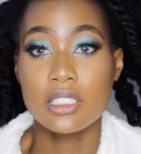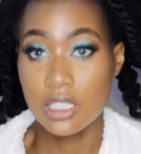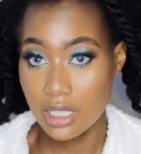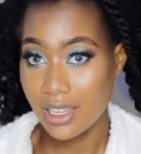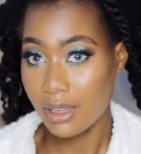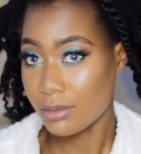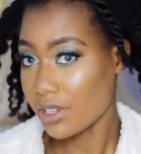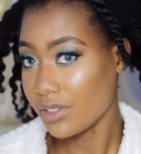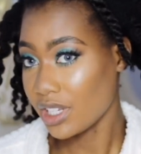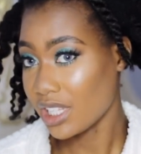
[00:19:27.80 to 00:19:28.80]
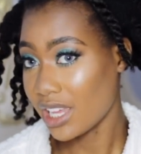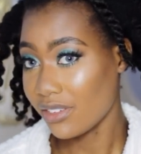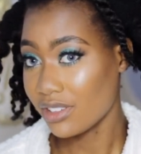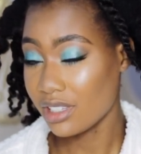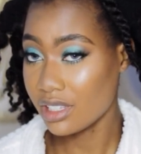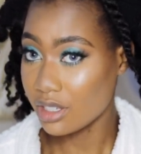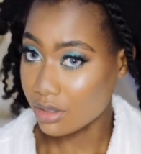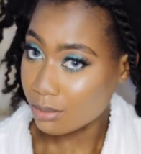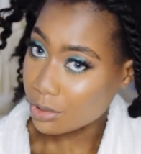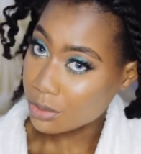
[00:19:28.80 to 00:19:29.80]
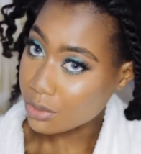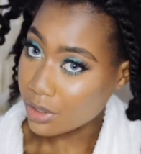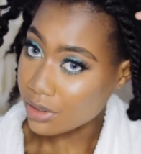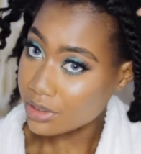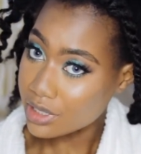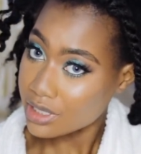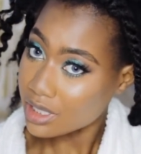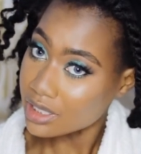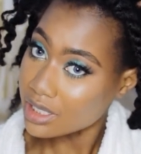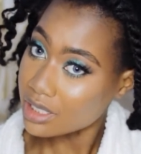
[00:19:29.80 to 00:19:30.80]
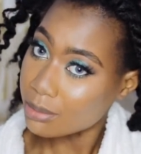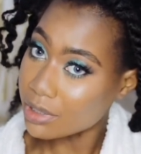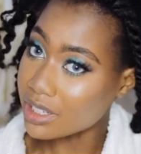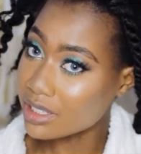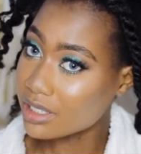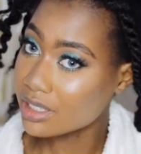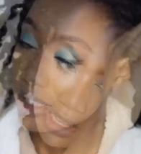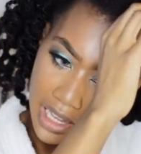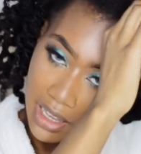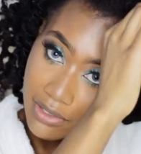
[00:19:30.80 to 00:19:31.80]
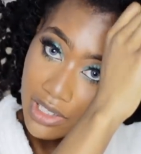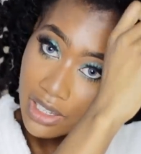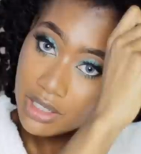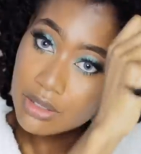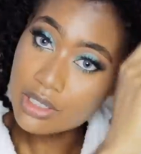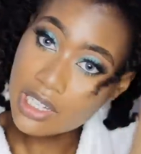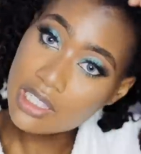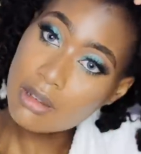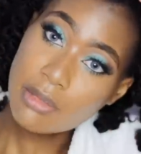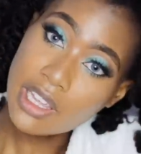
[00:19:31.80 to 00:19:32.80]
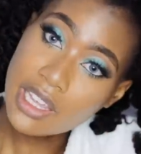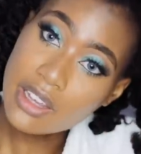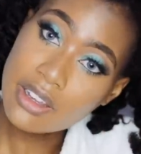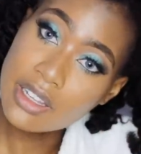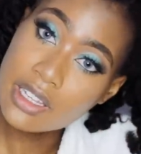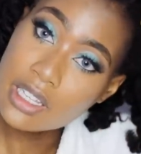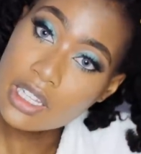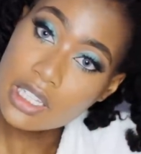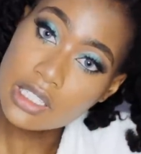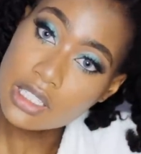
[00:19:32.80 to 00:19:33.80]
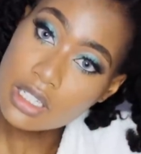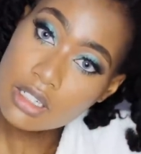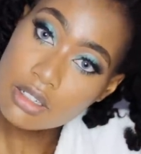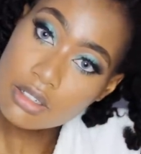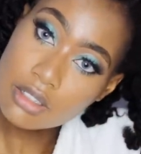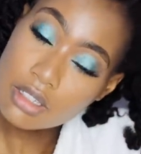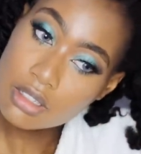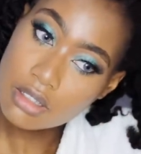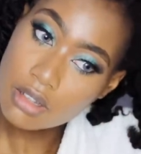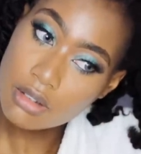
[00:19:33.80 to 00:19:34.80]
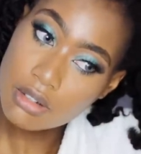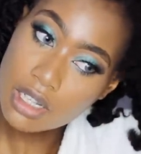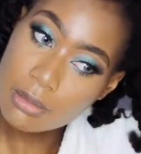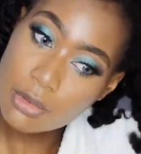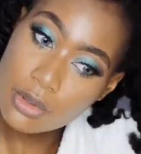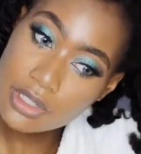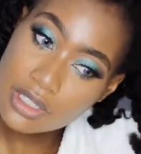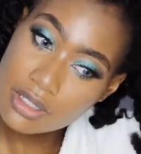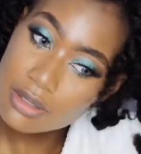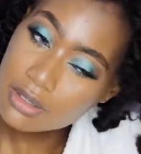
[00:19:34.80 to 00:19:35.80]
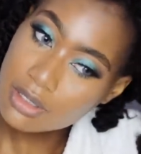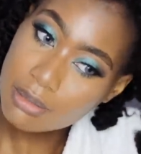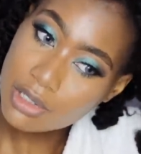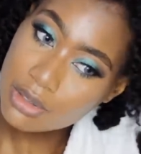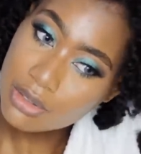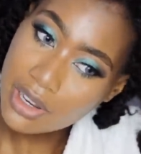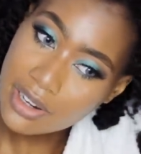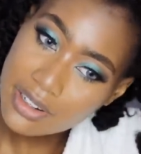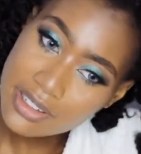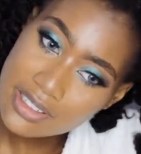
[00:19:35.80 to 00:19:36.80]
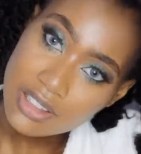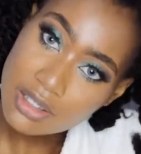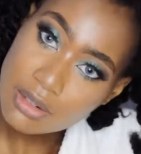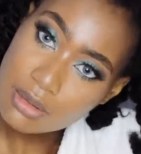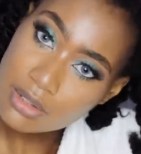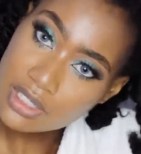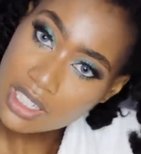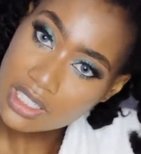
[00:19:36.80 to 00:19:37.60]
It's looking like I'm definitely gonna have to use a blow dryer on this a little bit. I have not used heat on my hair in years, so I'm going to use the blow dryer on the cool